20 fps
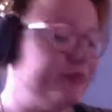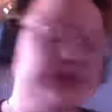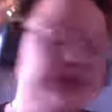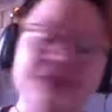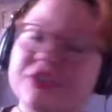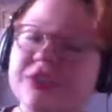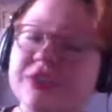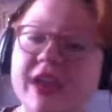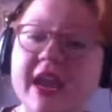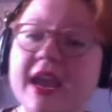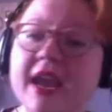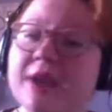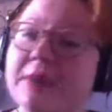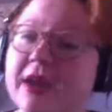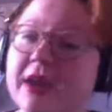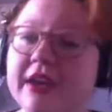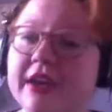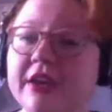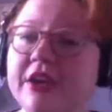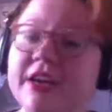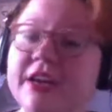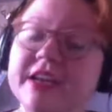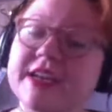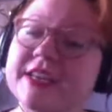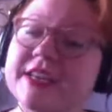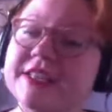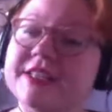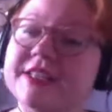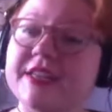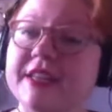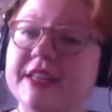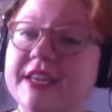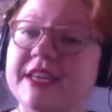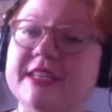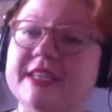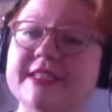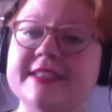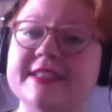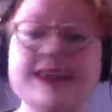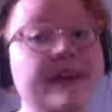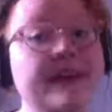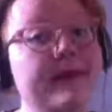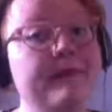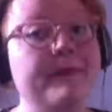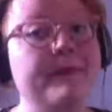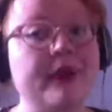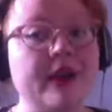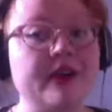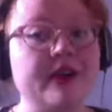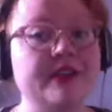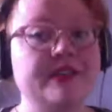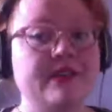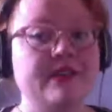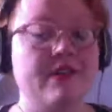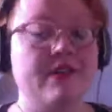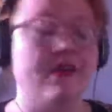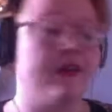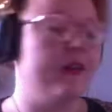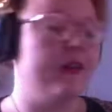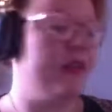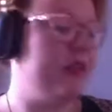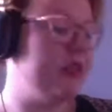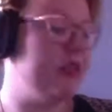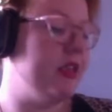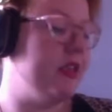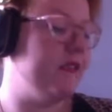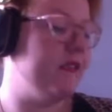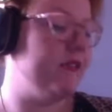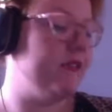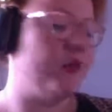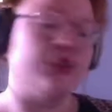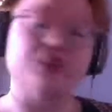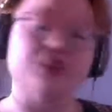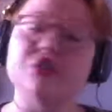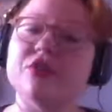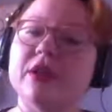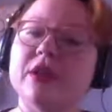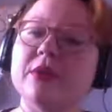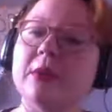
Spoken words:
So the A minor is the second box on the fourth string.